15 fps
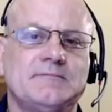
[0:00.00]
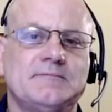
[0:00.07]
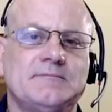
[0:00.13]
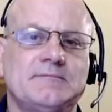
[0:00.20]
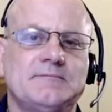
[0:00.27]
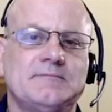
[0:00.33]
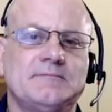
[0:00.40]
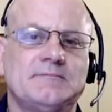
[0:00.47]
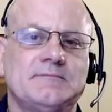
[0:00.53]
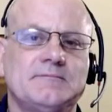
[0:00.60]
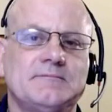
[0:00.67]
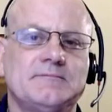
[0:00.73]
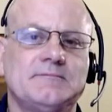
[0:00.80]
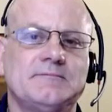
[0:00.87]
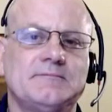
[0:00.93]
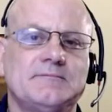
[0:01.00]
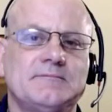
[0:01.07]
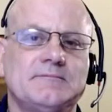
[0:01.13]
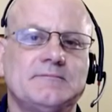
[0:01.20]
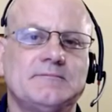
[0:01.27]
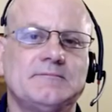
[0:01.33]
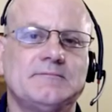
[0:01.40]

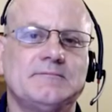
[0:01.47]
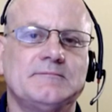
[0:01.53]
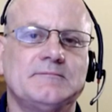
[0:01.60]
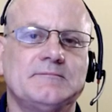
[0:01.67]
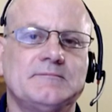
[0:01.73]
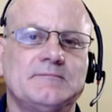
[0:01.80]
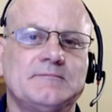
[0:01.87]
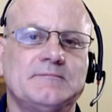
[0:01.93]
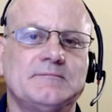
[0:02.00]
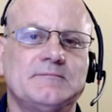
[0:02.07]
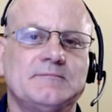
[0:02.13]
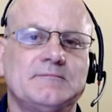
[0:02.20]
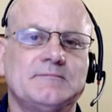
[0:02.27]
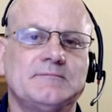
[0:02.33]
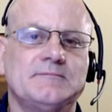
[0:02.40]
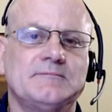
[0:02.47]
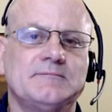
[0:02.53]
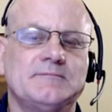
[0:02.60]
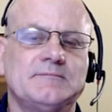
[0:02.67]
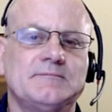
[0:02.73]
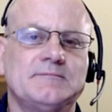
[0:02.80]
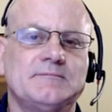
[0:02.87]

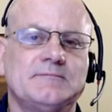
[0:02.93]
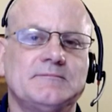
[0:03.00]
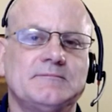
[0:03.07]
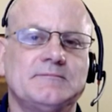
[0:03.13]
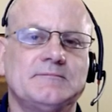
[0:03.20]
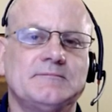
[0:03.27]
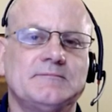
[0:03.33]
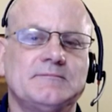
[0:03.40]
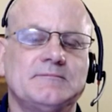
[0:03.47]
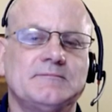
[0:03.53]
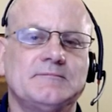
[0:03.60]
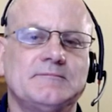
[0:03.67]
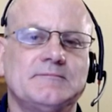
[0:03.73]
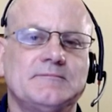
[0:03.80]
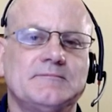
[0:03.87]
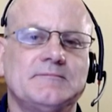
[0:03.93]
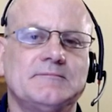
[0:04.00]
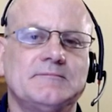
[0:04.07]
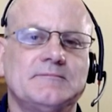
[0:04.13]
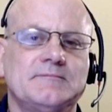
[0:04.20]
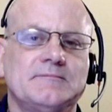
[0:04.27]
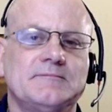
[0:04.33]

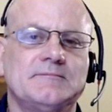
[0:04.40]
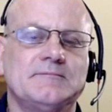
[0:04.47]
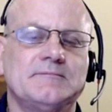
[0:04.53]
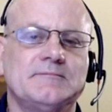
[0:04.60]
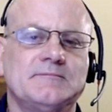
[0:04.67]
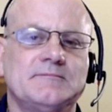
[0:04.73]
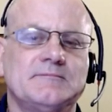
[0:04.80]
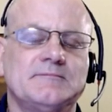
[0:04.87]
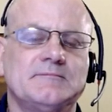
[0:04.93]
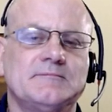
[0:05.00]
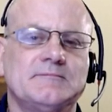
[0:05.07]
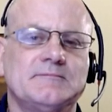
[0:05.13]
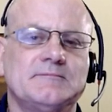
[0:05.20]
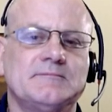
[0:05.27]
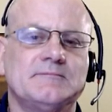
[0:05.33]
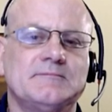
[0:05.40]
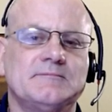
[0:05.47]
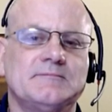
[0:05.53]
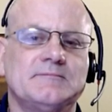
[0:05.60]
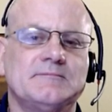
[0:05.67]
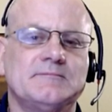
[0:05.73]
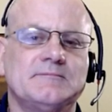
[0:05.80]

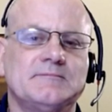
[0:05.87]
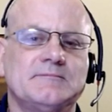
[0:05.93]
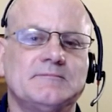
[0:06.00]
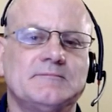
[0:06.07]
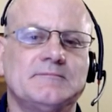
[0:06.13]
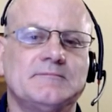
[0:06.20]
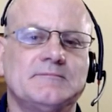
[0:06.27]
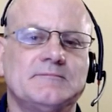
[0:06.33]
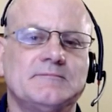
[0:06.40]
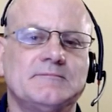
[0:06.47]
(silent)